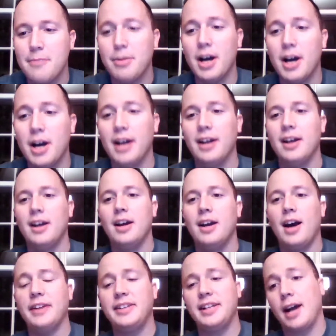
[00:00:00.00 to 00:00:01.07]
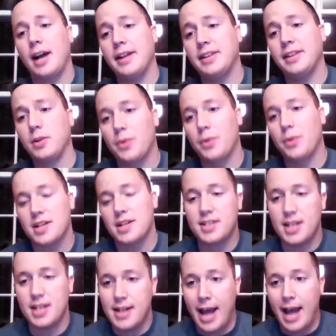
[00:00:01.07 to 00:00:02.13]
But I think what we're going to
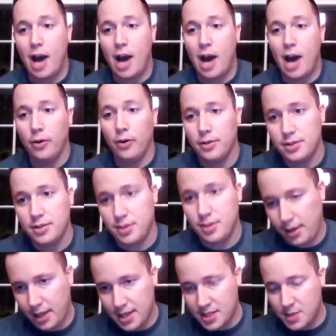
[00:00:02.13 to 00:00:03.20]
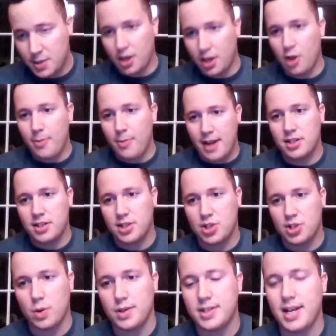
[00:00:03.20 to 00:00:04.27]
see now, I guess to go back to the
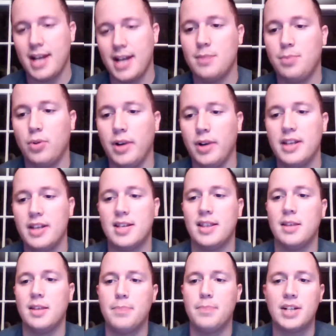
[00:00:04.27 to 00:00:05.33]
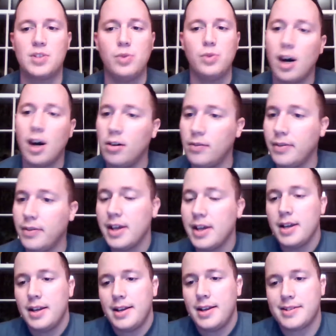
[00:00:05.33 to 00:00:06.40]
short-sighted point, is that the Big 12
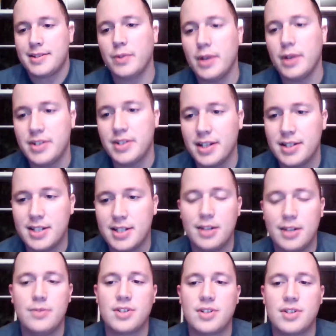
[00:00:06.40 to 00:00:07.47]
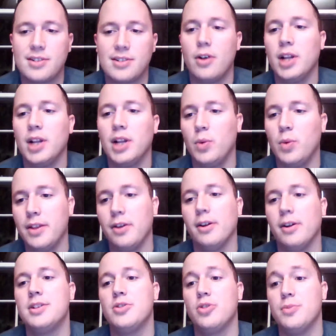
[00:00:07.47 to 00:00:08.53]
is going to continue to slowly wither
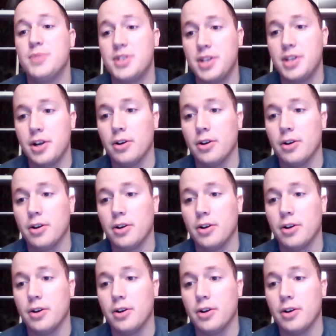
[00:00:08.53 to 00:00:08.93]
into obscurity,